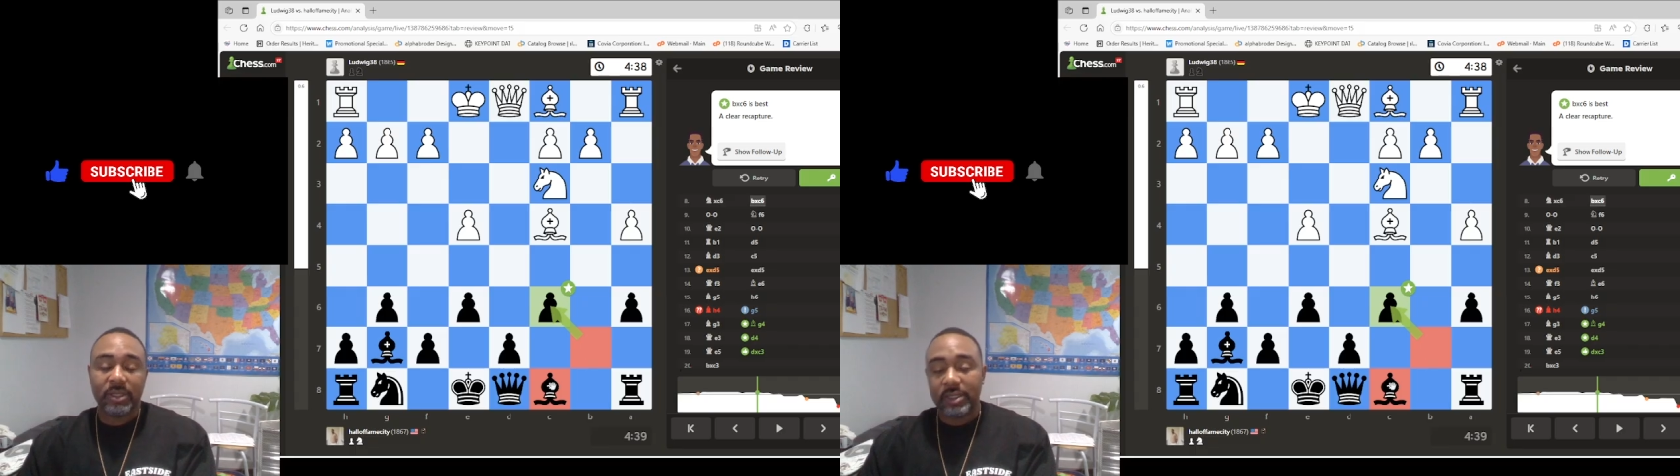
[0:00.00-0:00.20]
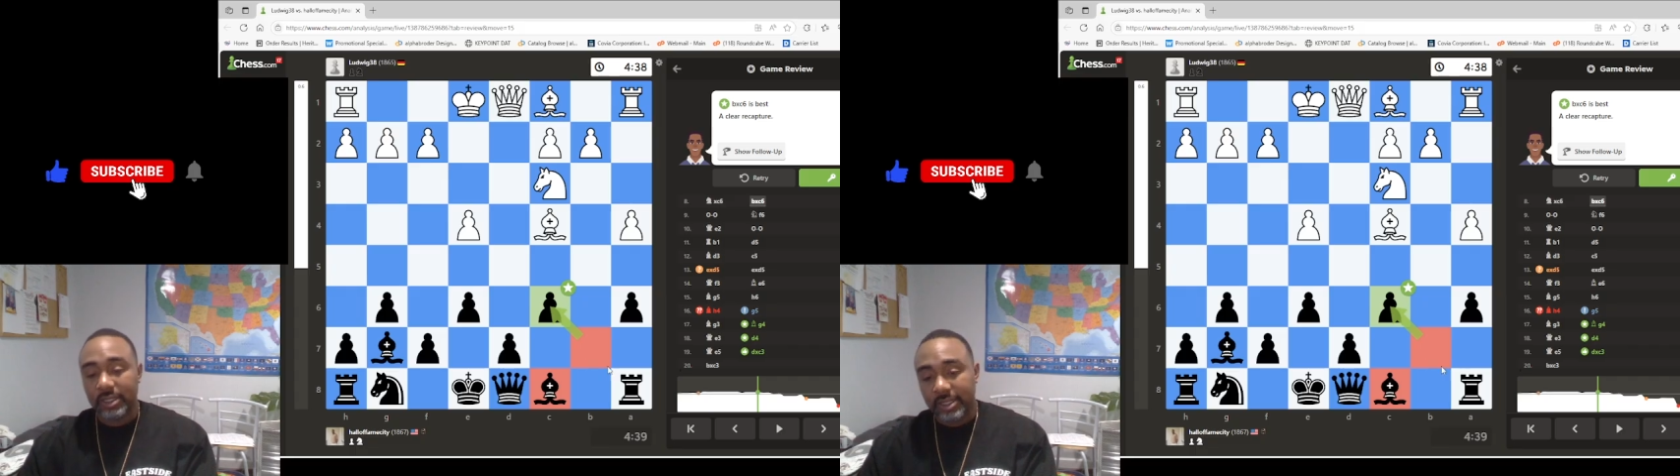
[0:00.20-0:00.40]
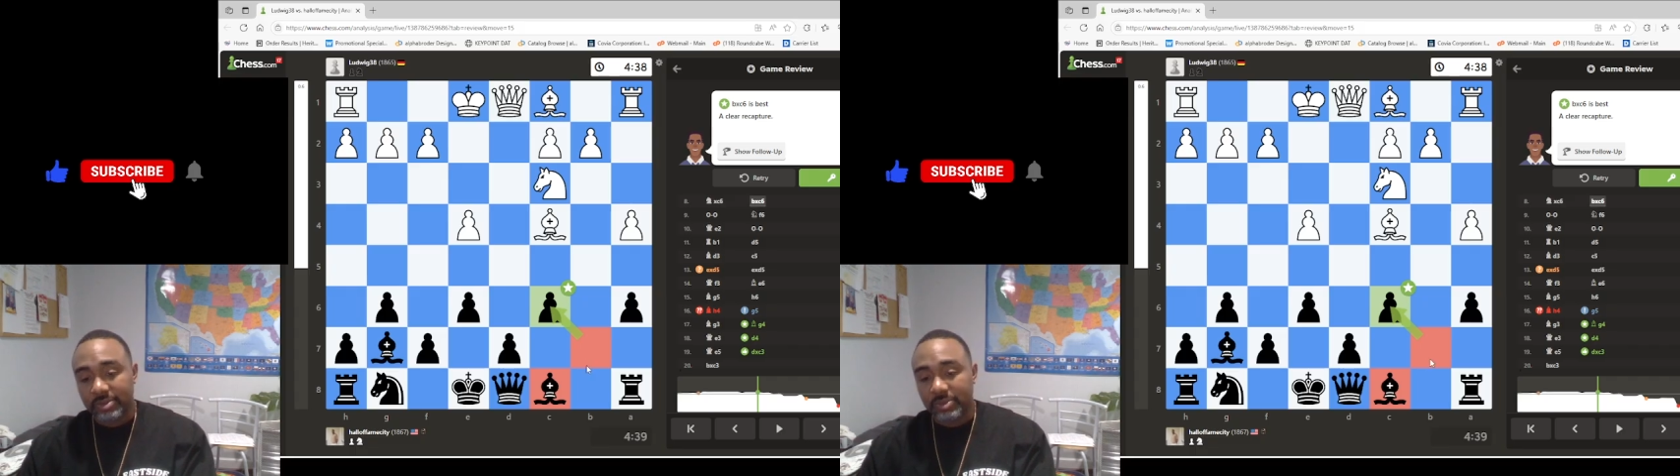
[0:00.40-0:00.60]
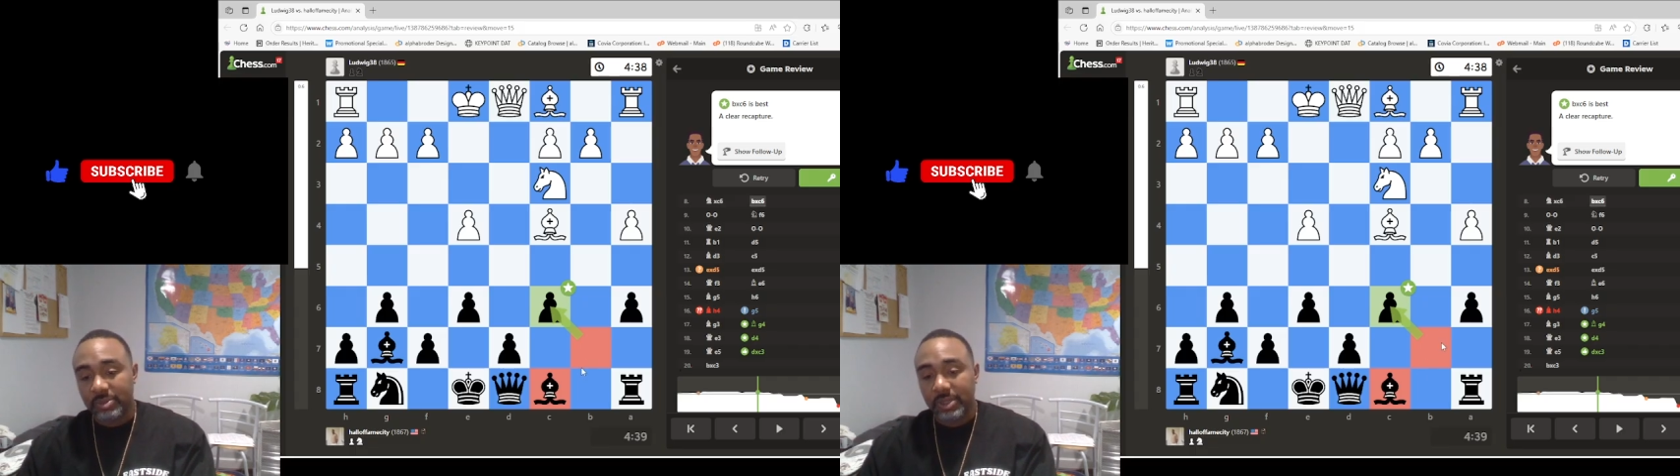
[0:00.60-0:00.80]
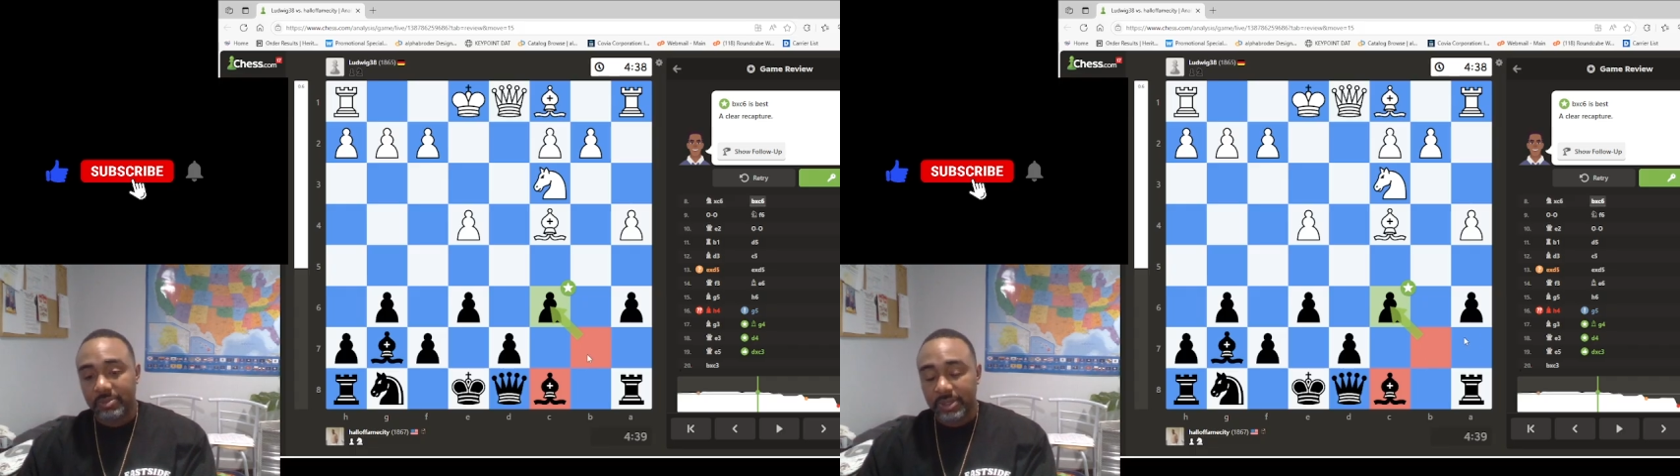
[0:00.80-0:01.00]
it gives me
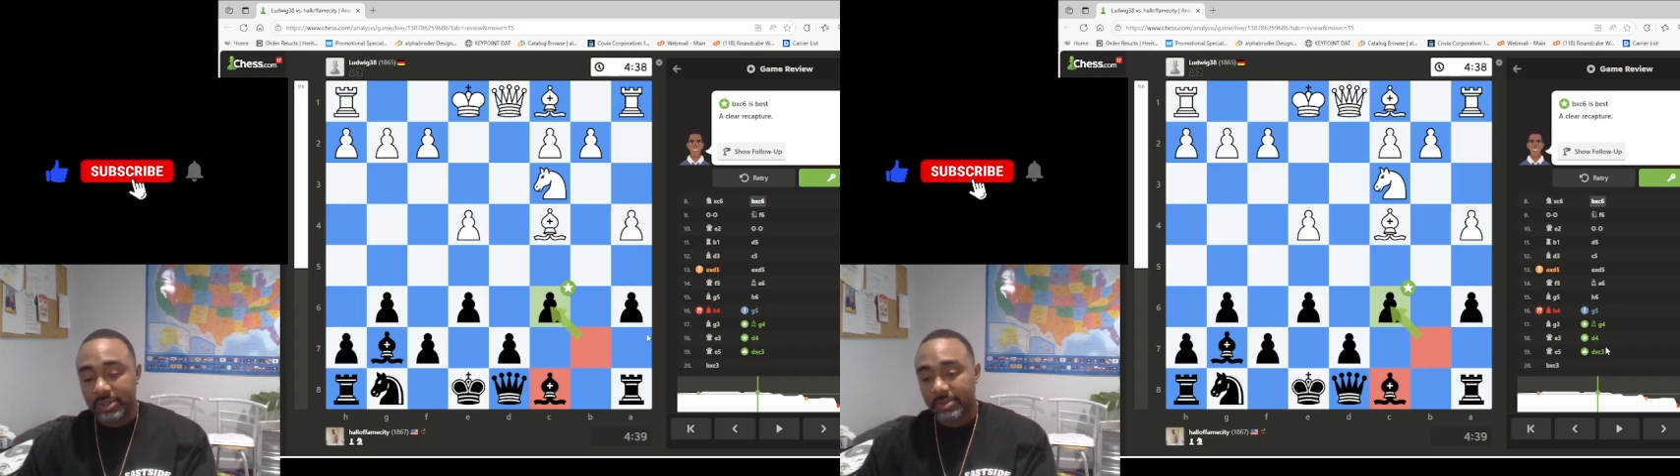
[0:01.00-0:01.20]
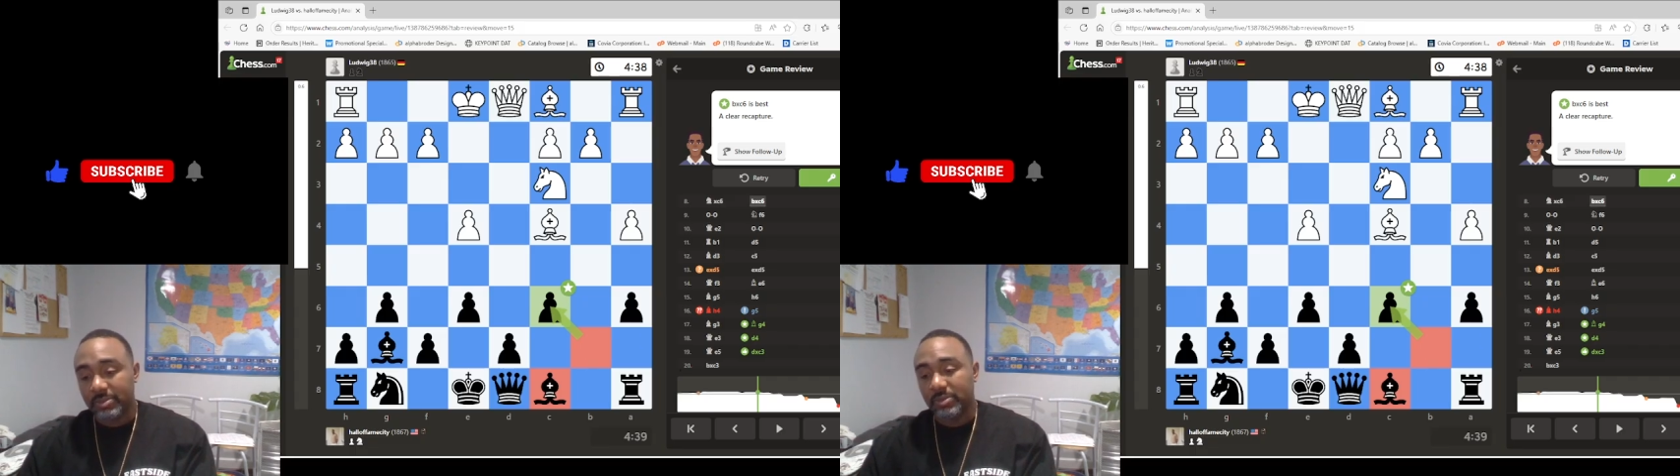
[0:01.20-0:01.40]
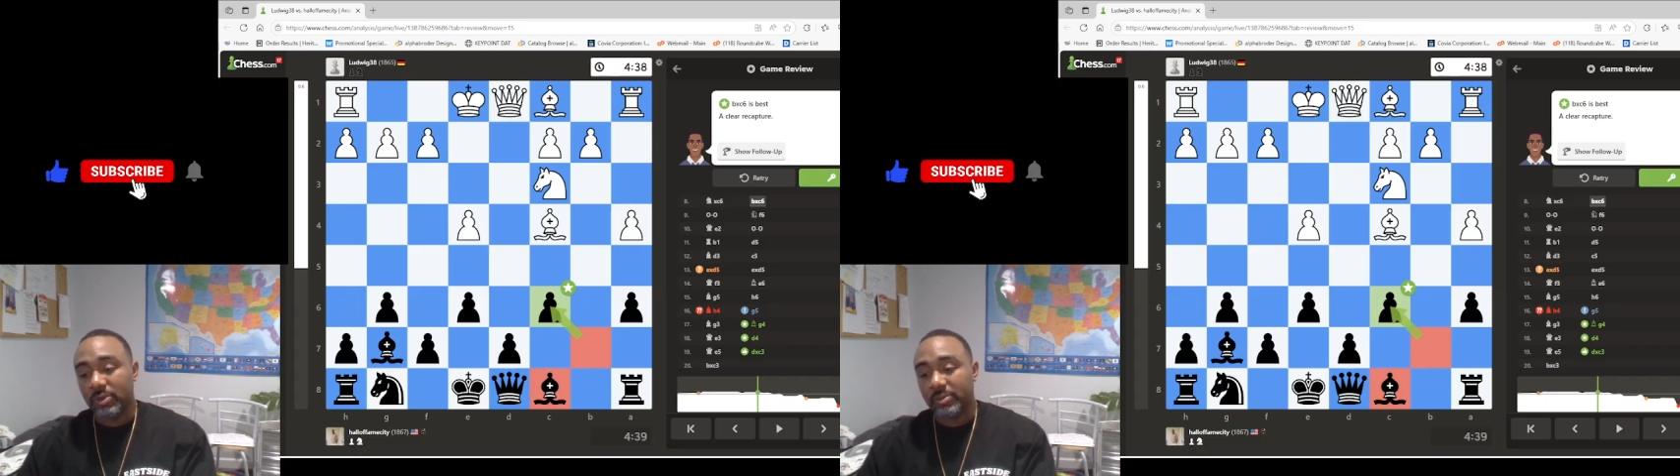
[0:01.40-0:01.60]
my bishop more